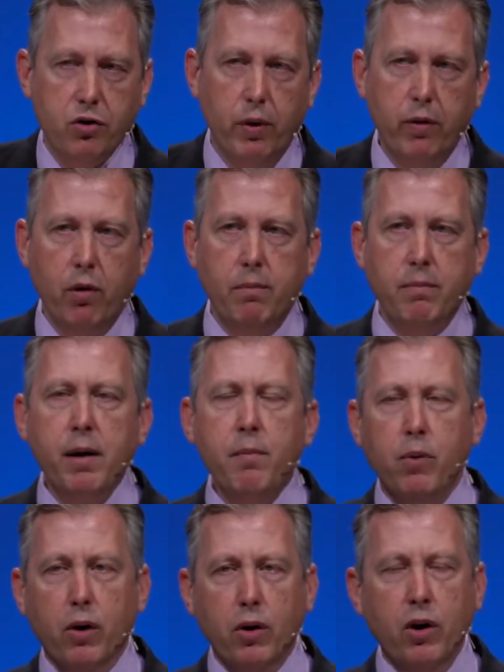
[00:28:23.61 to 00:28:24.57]
we
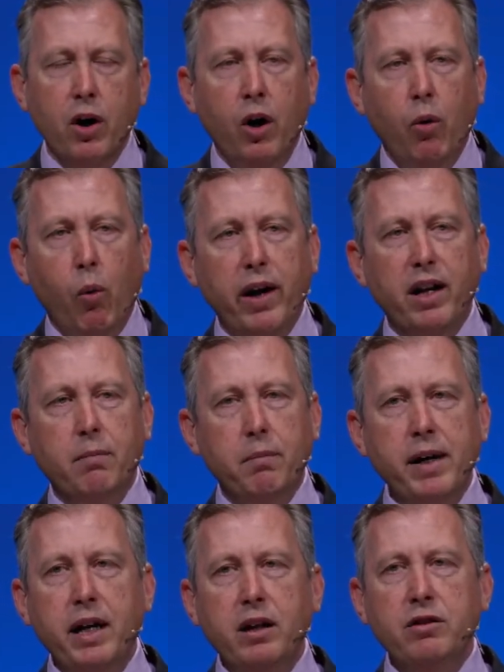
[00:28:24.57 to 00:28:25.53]
remember what it
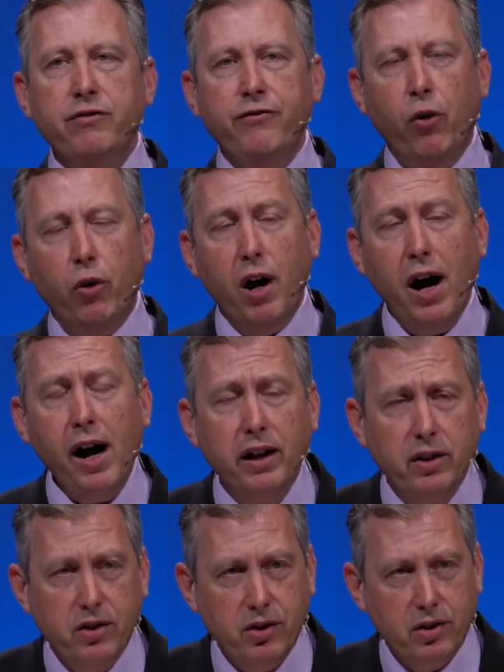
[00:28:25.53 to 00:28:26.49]
means for
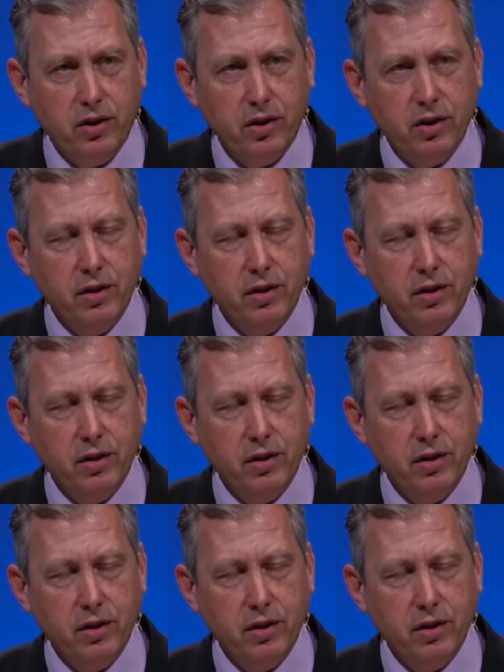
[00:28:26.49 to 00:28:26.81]
us.